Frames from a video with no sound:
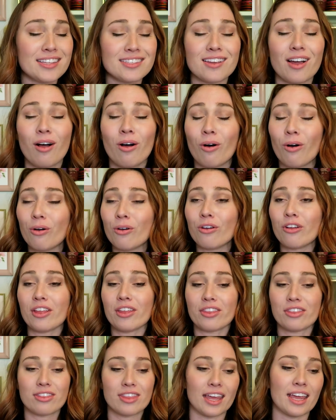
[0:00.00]
It's a
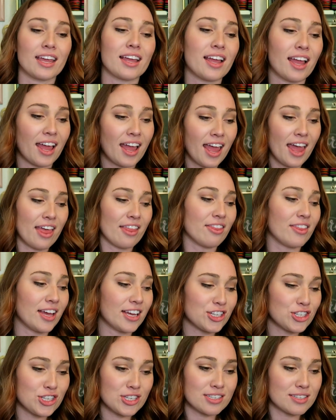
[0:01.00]
whole thing
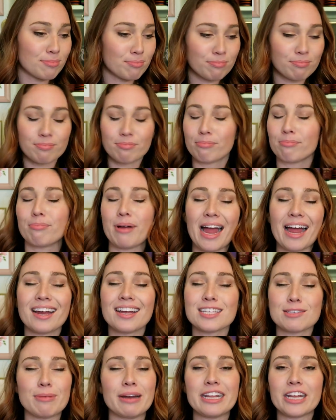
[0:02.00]
that just
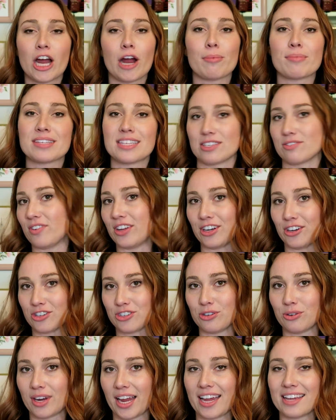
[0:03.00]
pack as many garments as fit in your
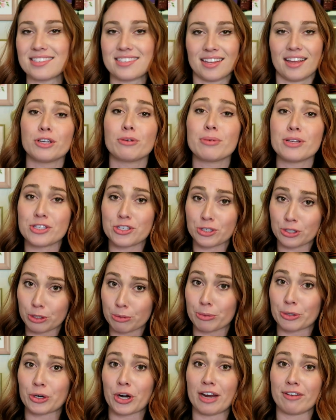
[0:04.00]
suitcase. You'll be
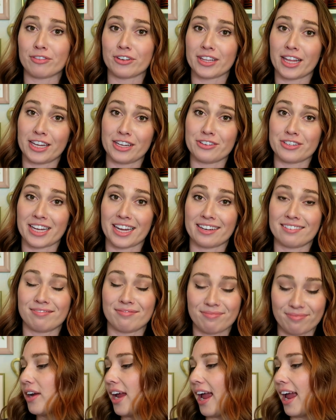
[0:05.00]
super grateful that you did.
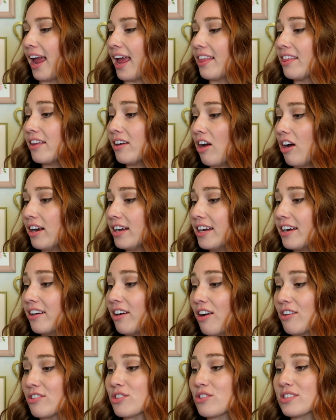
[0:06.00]
Okay, and then on
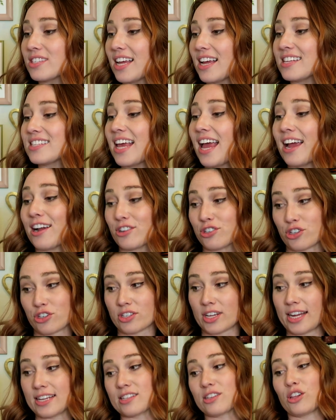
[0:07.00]
here it also says
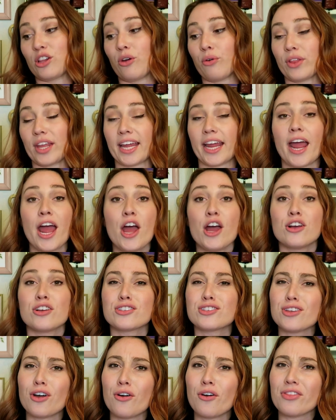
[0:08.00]
exercise clothing.
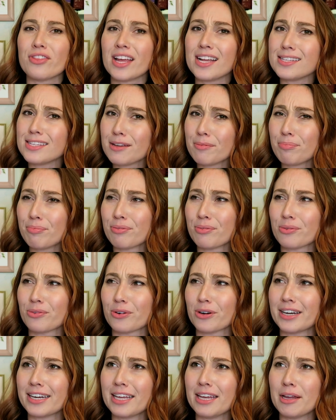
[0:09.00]
So that's a
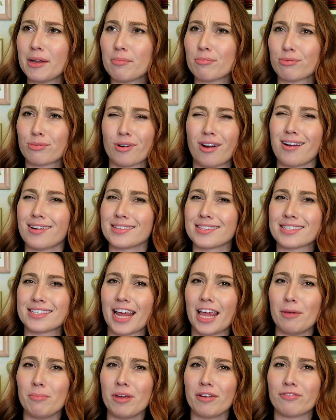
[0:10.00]
pretty broad
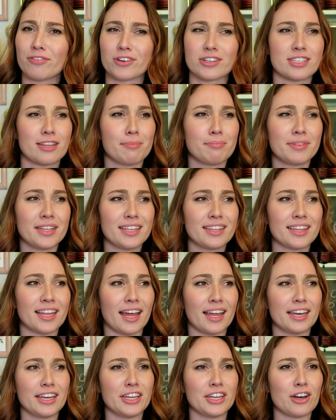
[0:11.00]
statement for something
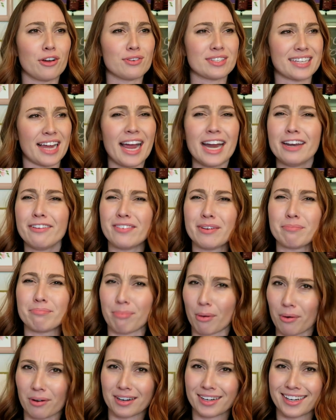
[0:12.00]
that, you know, is kind of
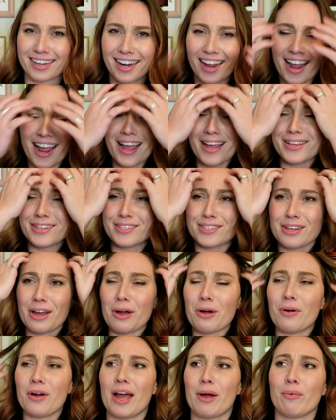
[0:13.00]
important.
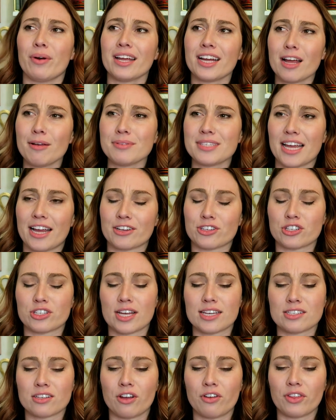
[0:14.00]
So when it comes to
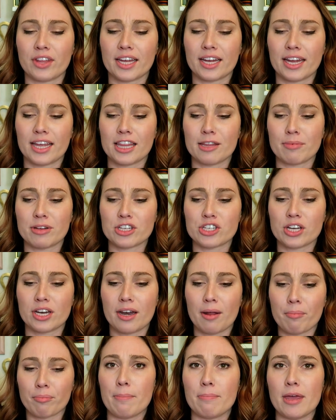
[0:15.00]
exercise clothing in the
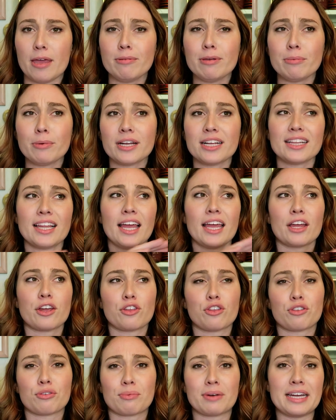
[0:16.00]
mission, maybe bring
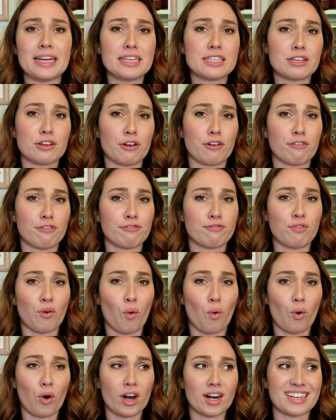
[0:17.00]
like three to
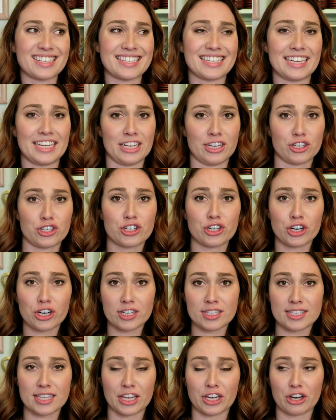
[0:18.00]
four
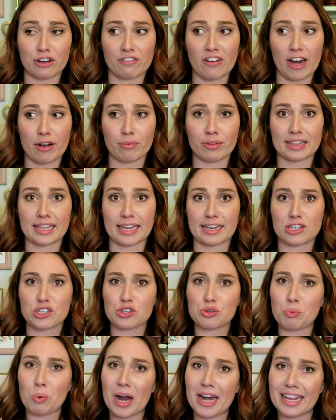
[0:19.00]
t-shirts that you're fine with like
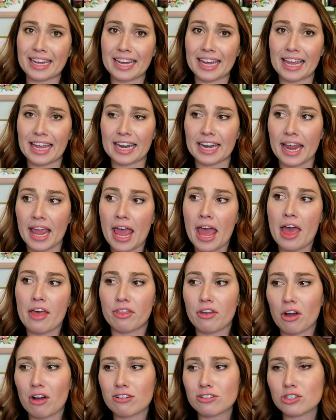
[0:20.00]
sweating in,
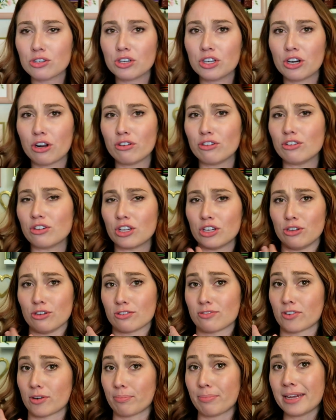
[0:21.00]
that also, you know, you could
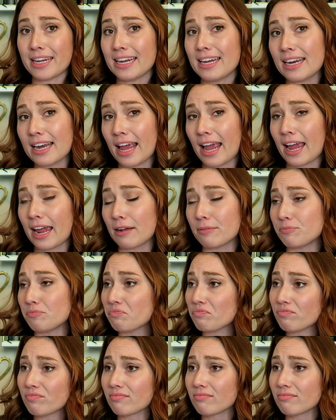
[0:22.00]
use for P-Day.